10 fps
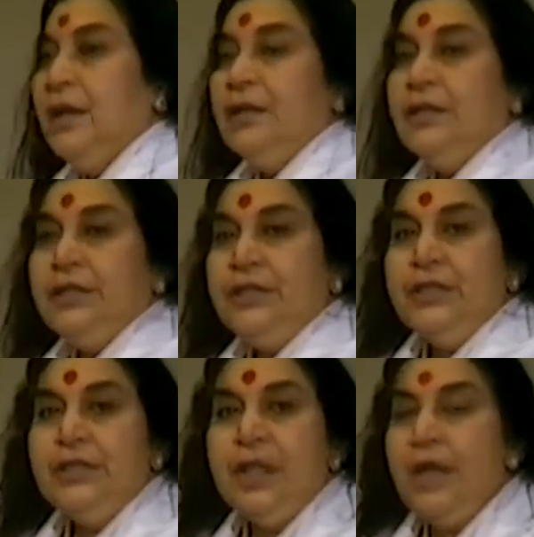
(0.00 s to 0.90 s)

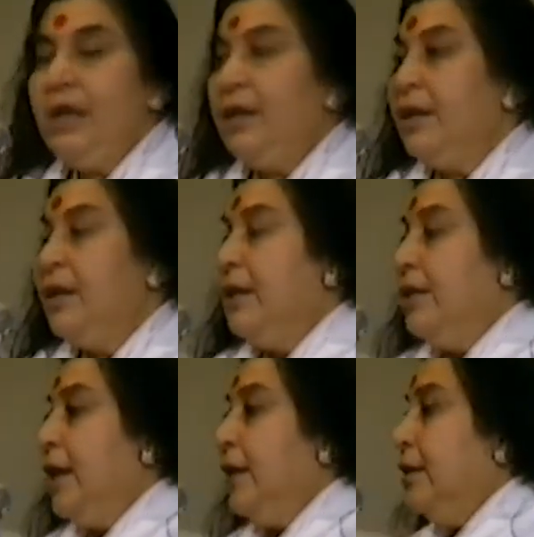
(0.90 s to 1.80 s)
Christians
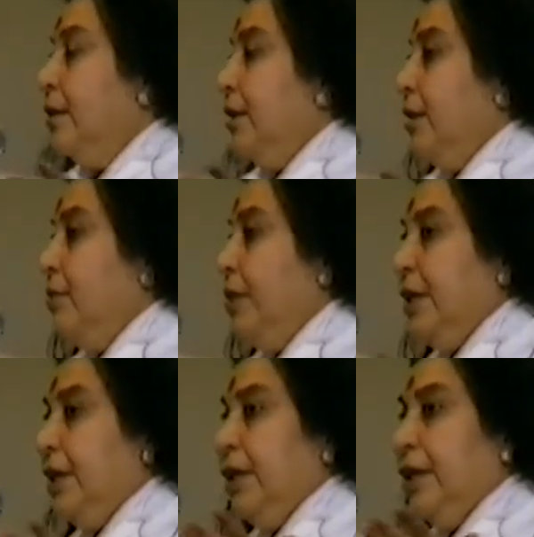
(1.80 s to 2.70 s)
think that they will
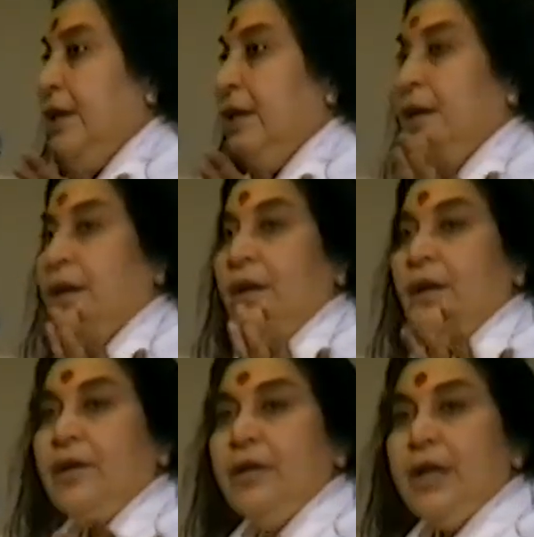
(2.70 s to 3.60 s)
get
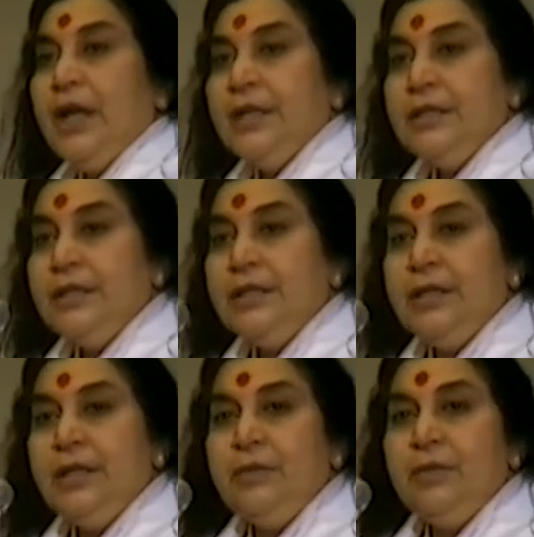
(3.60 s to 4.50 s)
their
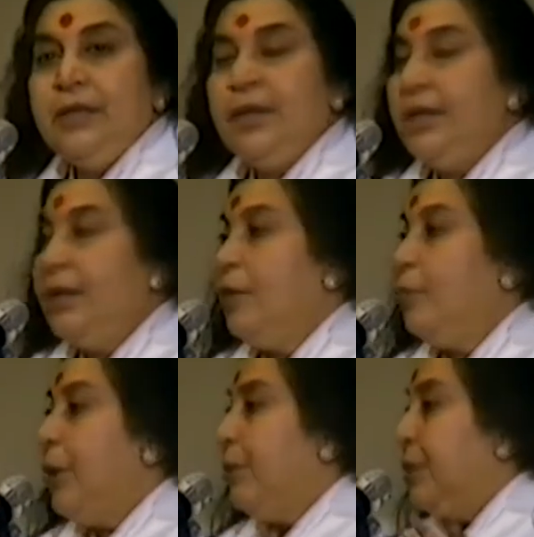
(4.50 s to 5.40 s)
realization if they take
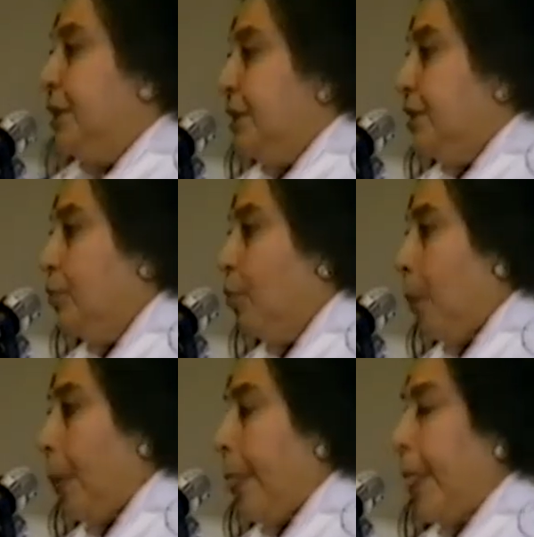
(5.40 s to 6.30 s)
their baptism.
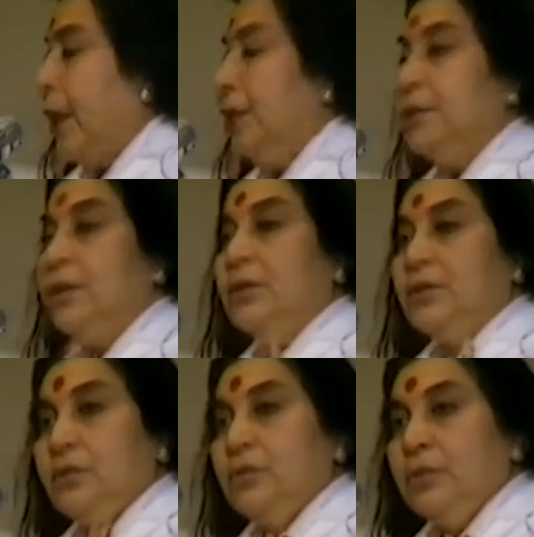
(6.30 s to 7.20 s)
It's not
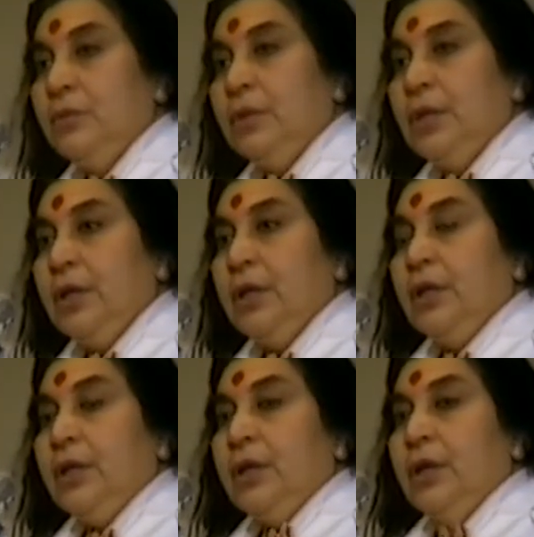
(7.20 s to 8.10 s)
so.
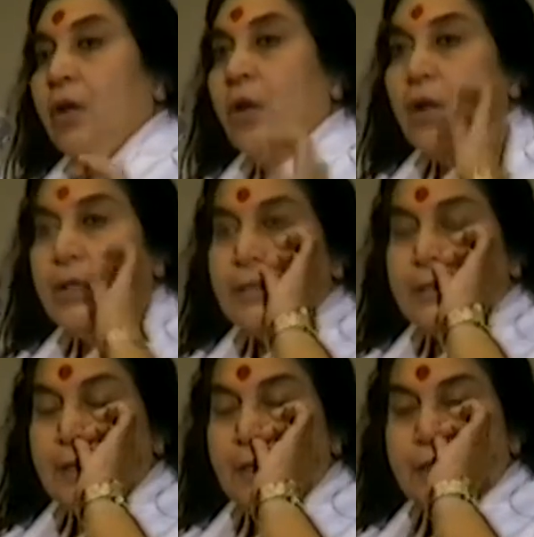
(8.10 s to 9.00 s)
All these
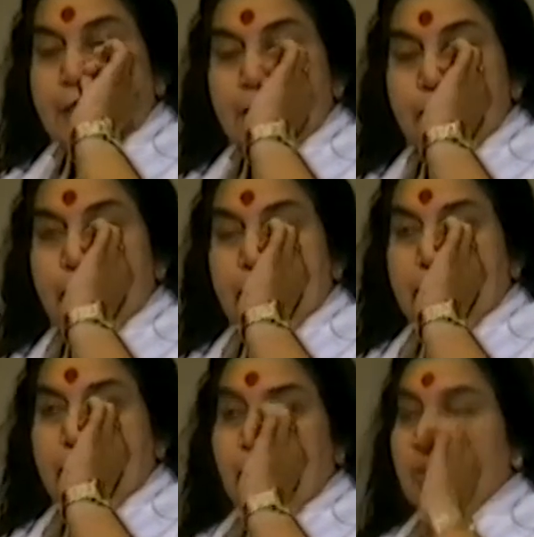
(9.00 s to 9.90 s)
religions were
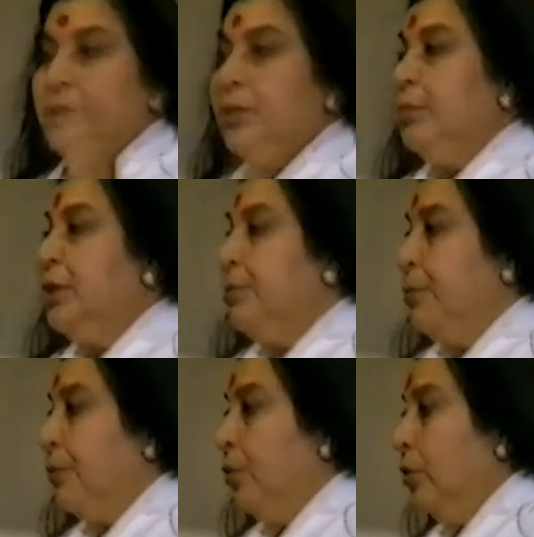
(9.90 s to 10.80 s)
established much
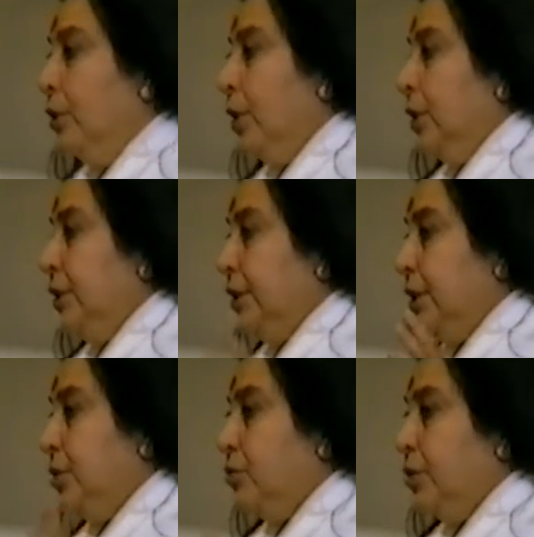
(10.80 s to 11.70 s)
before
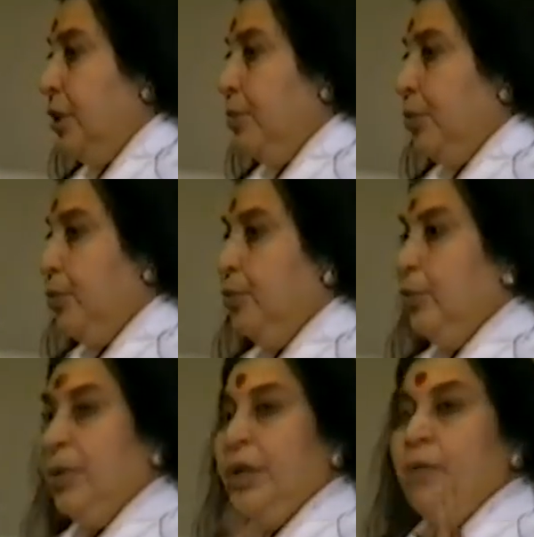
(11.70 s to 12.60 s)
just to keep
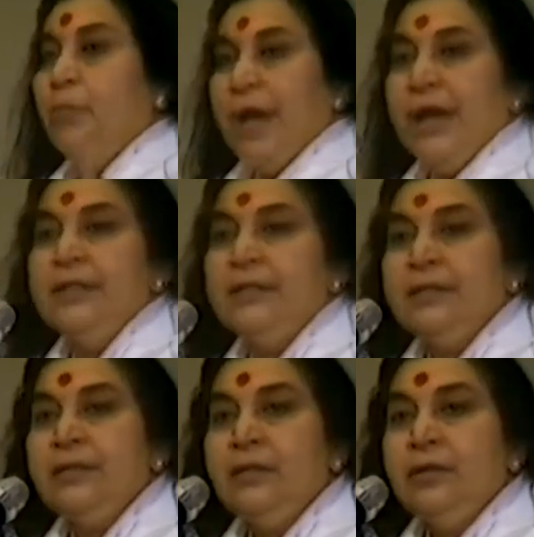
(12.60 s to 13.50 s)
you in balance,